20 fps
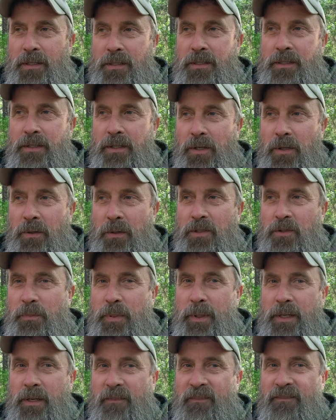you're going to
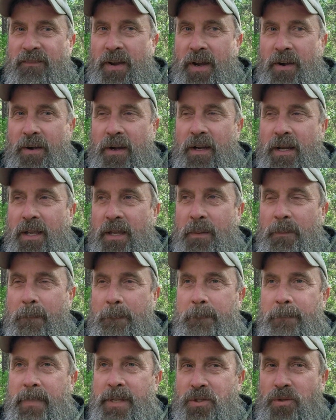spend a very
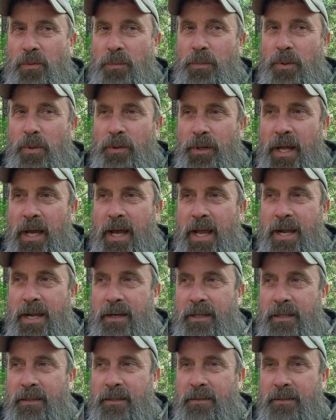miserable
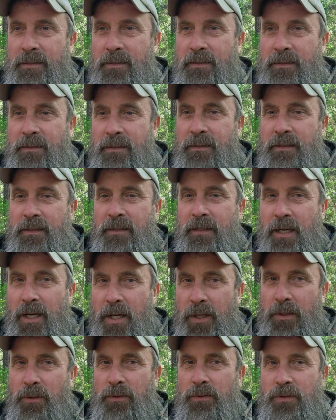night
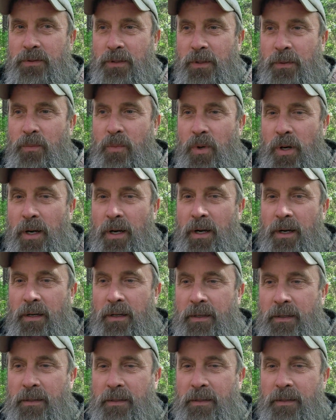huddled
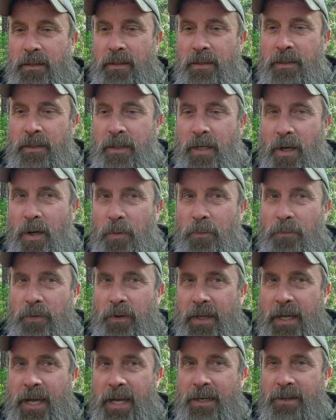somewhere,
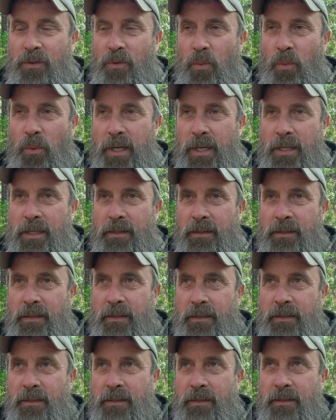hopefully out of the wind.
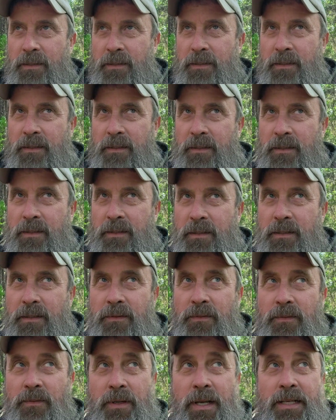
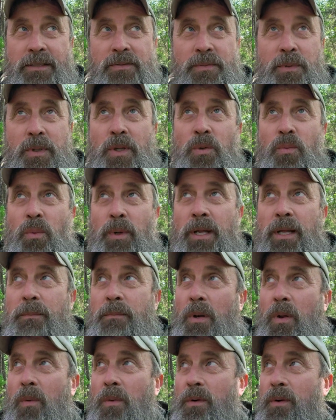We've got some good
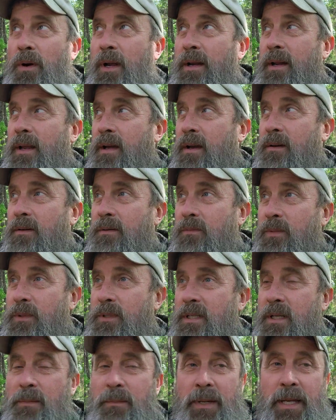wind blowing right now,
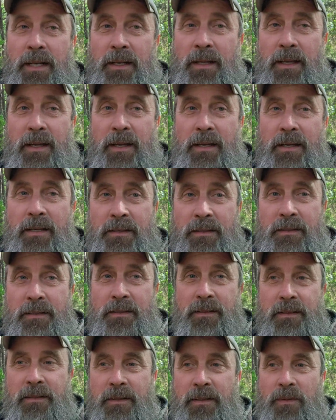which it may lay
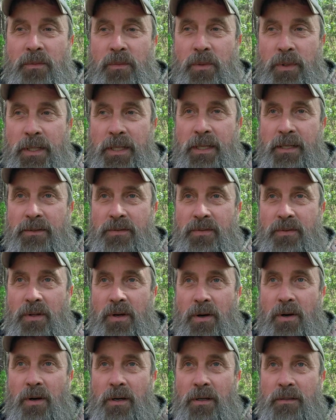when it gets
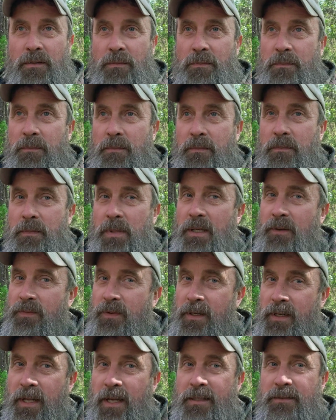dark, but
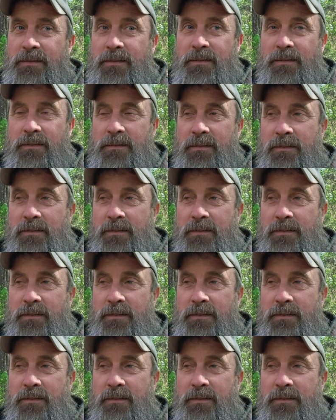if it doesn't,